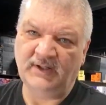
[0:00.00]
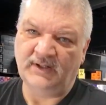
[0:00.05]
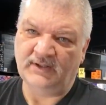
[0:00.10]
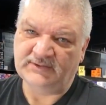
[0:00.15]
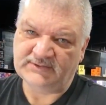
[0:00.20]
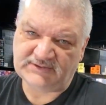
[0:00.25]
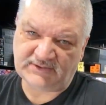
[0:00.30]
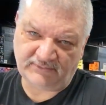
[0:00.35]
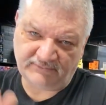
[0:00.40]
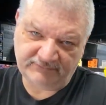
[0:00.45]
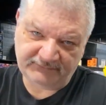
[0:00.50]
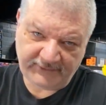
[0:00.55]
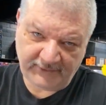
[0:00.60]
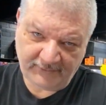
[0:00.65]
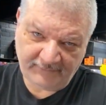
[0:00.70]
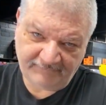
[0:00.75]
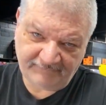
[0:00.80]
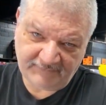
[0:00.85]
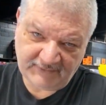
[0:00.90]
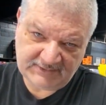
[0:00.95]
So
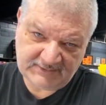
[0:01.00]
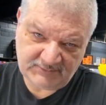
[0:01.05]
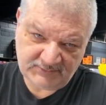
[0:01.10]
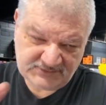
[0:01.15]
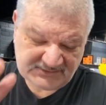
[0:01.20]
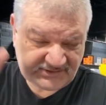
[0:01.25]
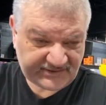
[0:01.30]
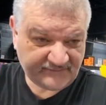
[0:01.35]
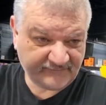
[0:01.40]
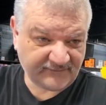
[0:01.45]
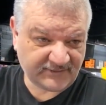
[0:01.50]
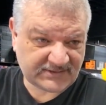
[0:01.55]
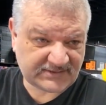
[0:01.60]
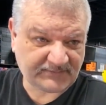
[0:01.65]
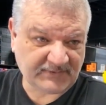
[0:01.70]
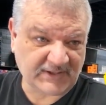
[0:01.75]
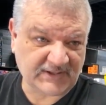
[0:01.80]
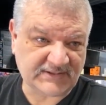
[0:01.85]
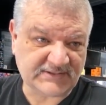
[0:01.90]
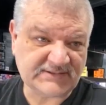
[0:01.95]
no frequency
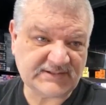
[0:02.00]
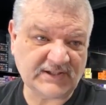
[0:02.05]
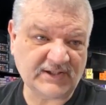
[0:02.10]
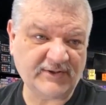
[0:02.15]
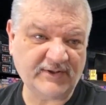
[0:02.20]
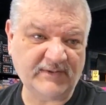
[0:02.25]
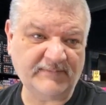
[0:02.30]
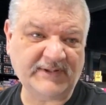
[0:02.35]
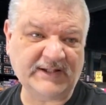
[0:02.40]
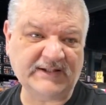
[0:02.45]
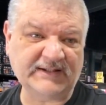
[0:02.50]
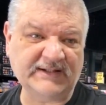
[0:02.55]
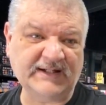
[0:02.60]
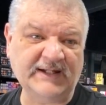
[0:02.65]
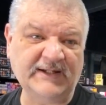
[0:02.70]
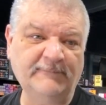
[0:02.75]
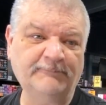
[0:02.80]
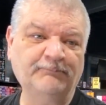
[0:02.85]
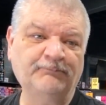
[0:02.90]
response. Sorry about that.